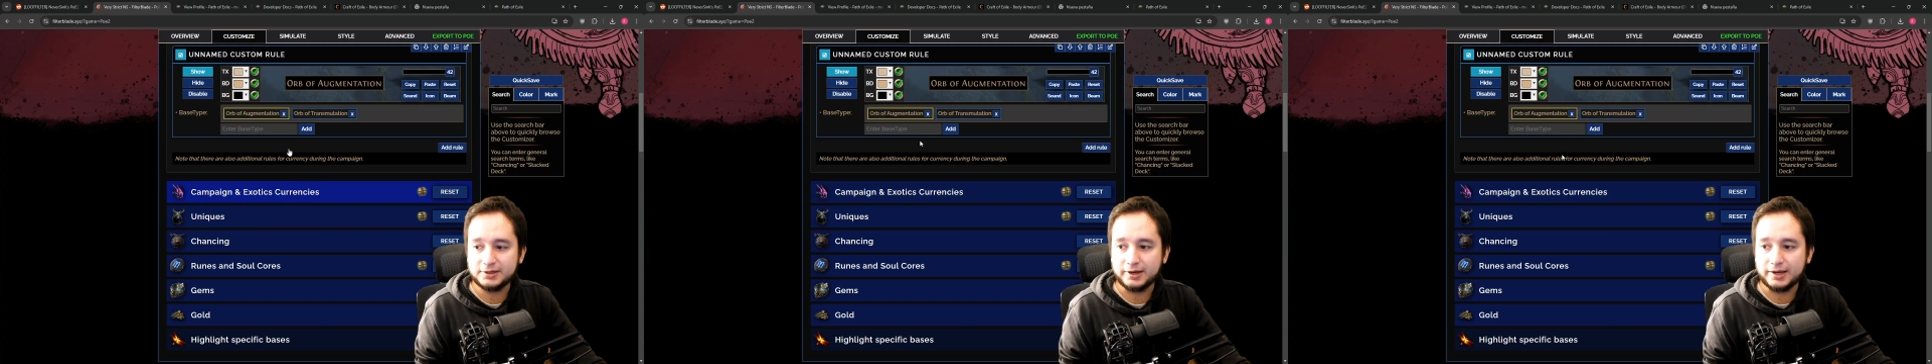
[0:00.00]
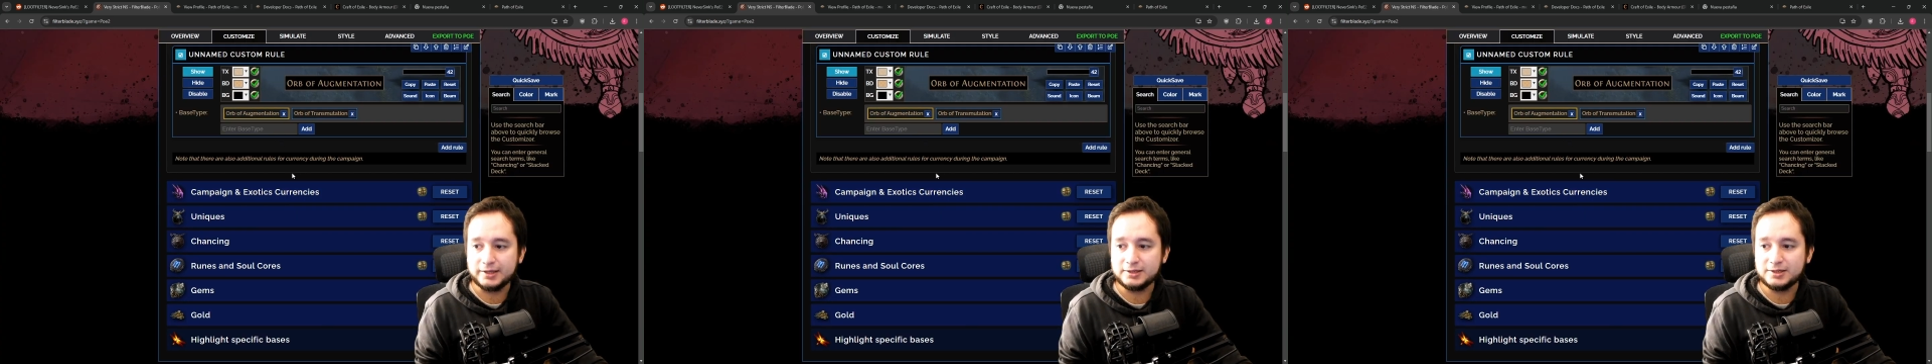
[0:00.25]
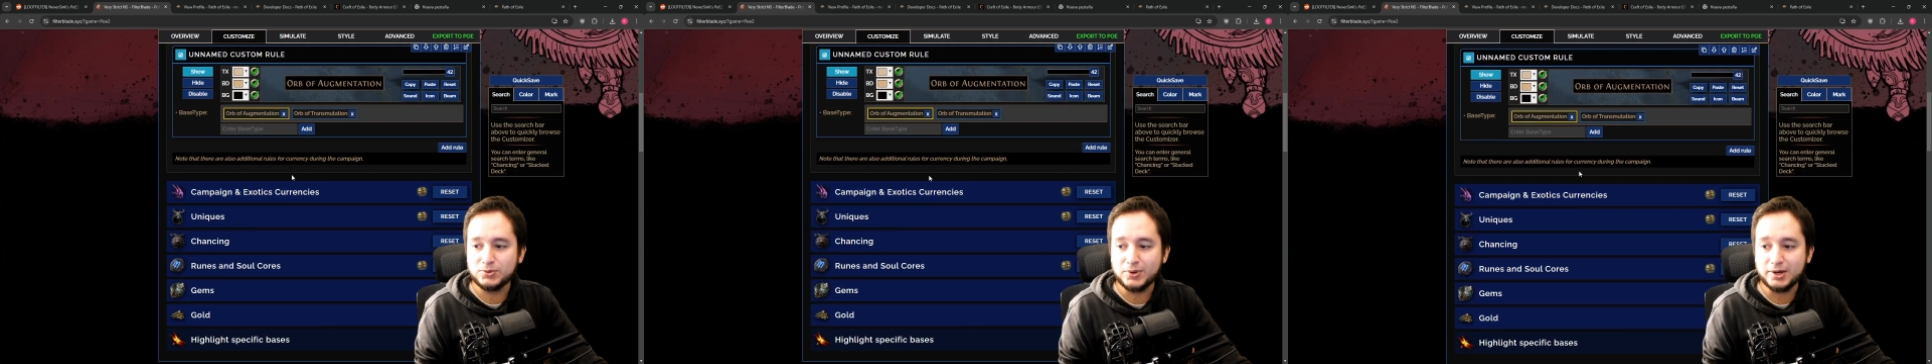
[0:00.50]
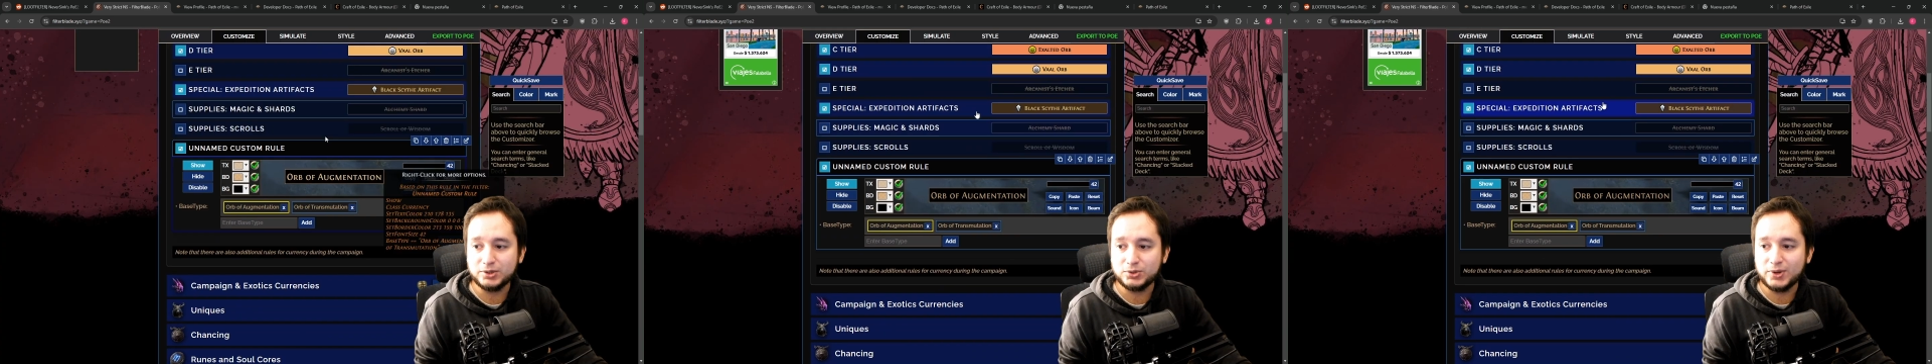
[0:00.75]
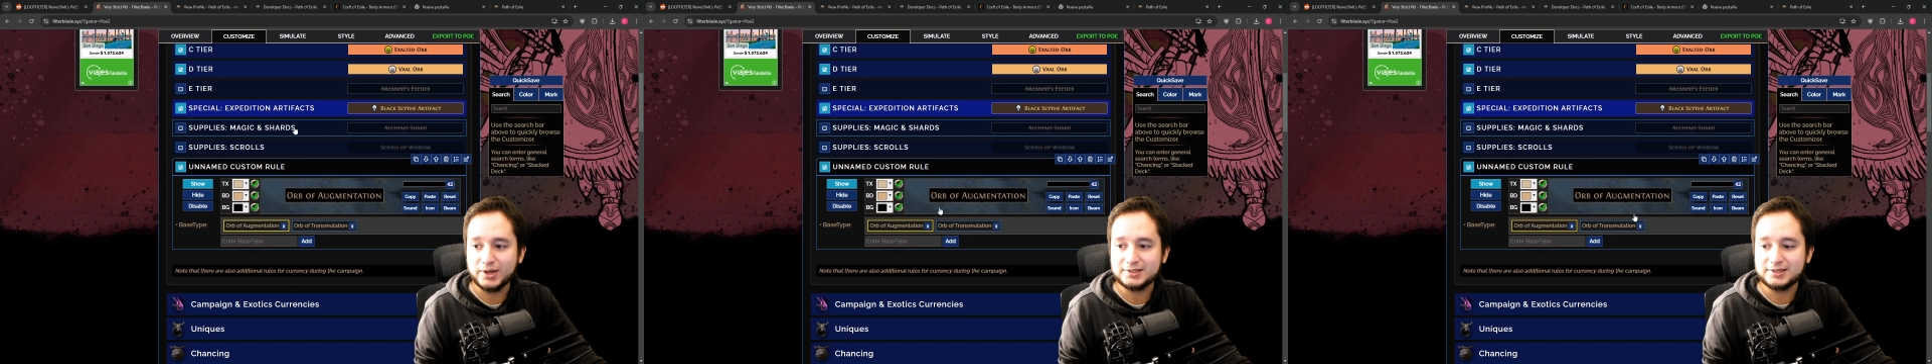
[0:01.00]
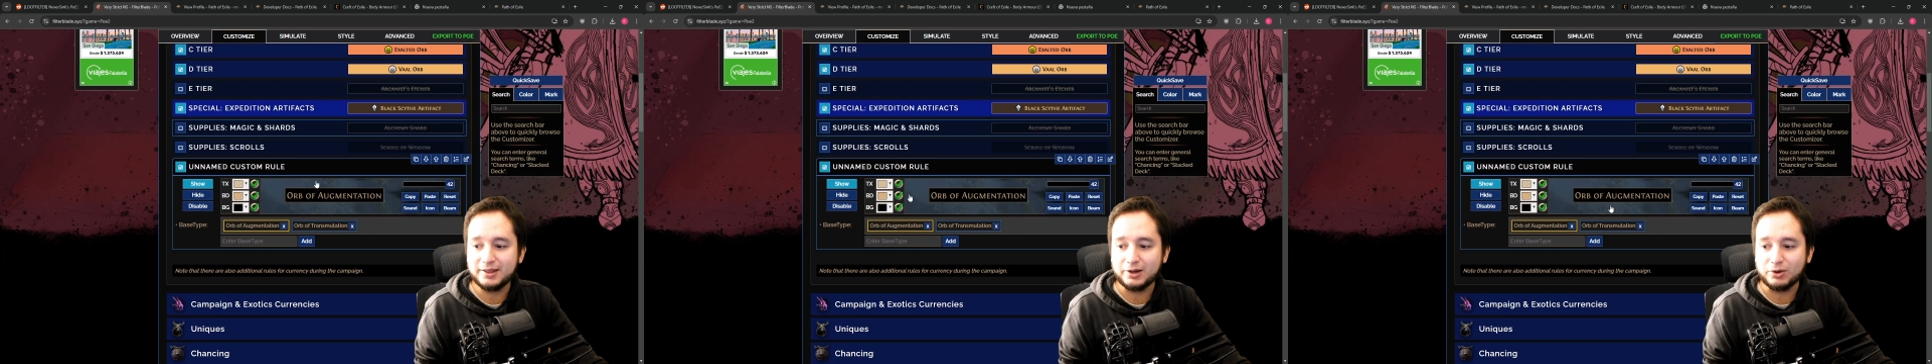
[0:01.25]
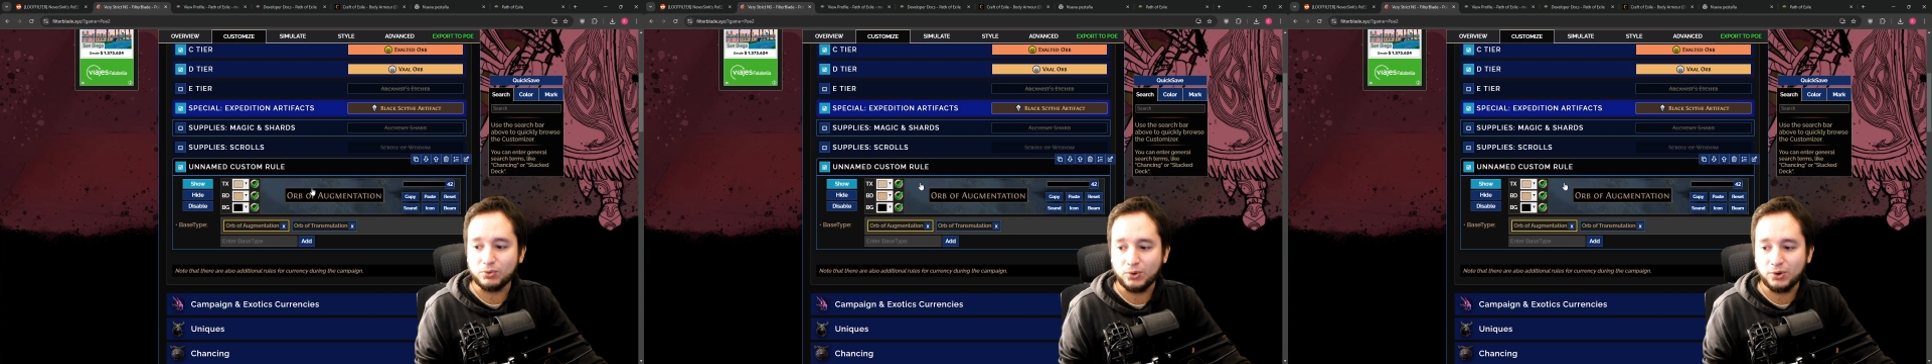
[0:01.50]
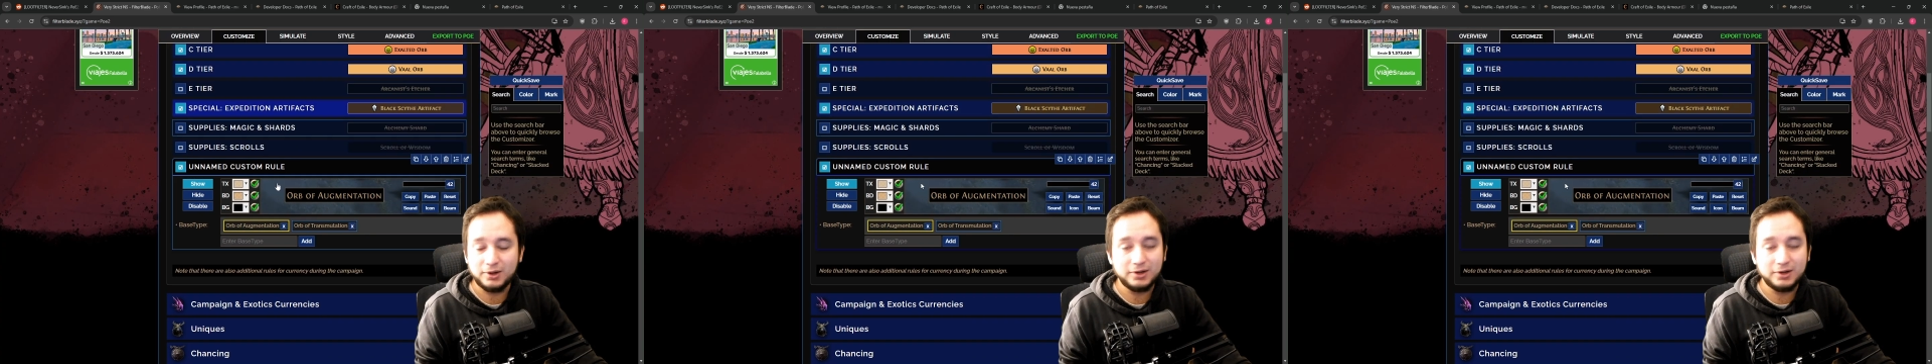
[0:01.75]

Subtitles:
and you can see the rule,